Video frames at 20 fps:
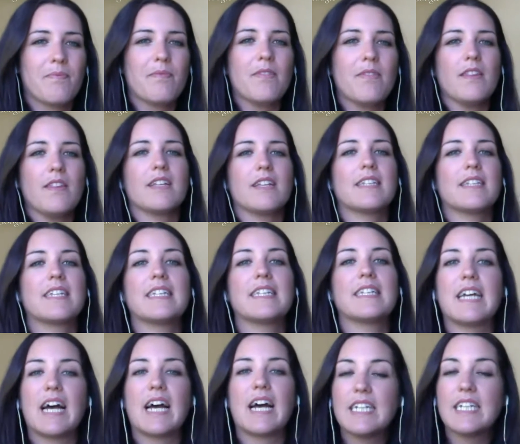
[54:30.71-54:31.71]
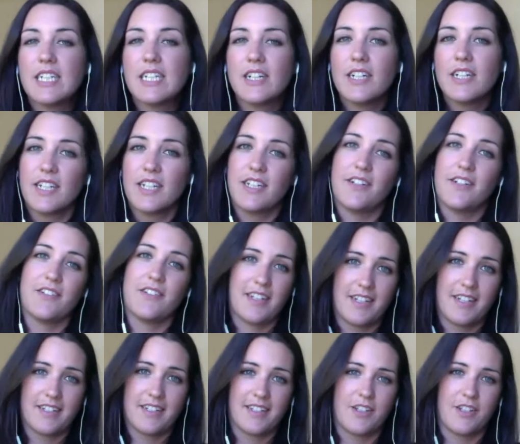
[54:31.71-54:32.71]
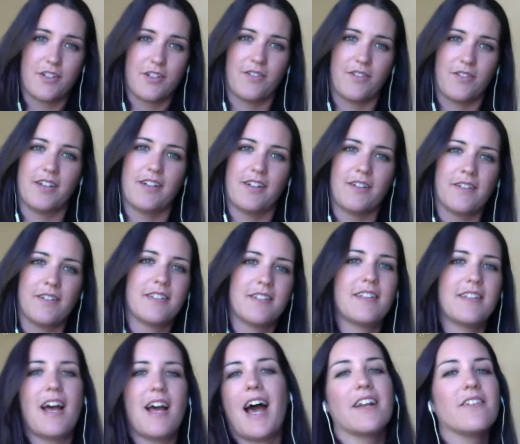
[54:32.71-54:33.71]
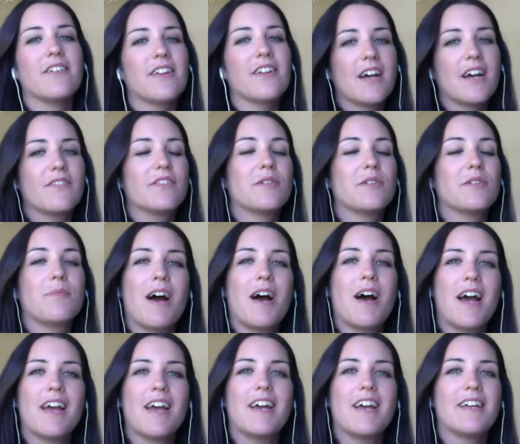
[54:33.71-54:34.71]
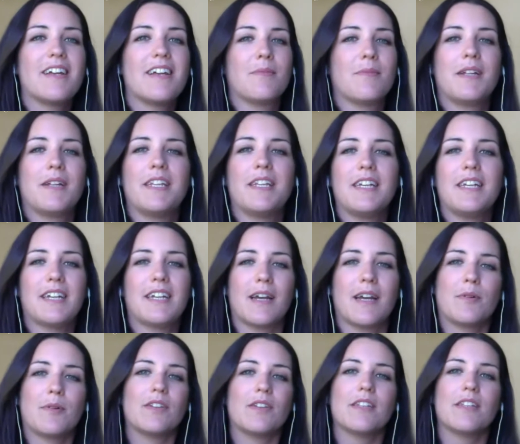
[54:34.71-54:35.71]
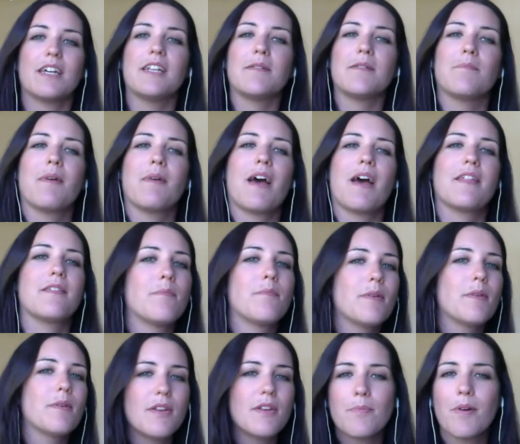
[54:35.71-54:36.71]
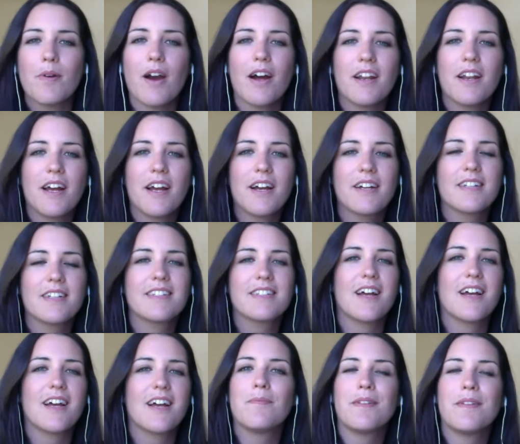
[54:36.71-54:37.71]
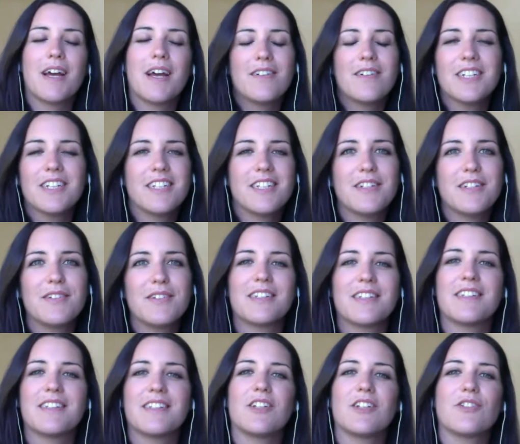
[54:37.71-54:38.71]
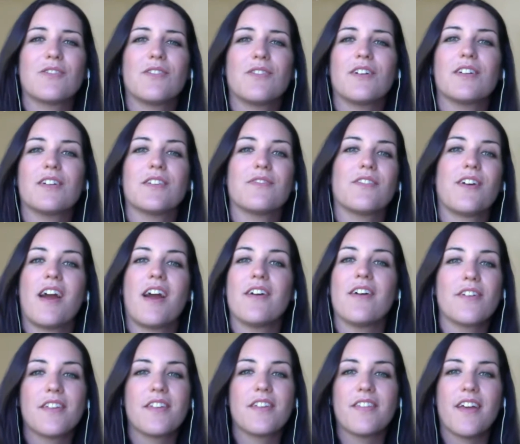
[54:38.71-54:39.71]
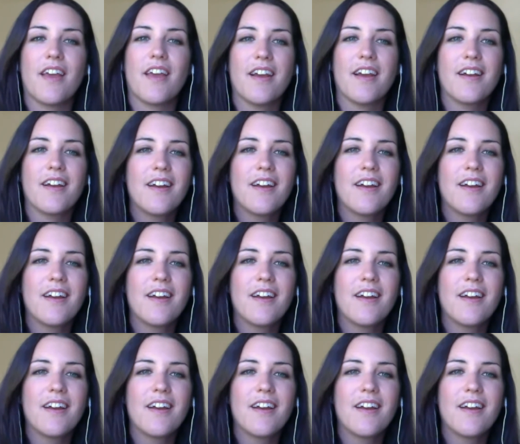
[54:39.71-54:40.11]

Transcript: since I started using essential oils, I don't have to buy as many chemical-laden bath and beauty products. Now I just use essential oils for everything.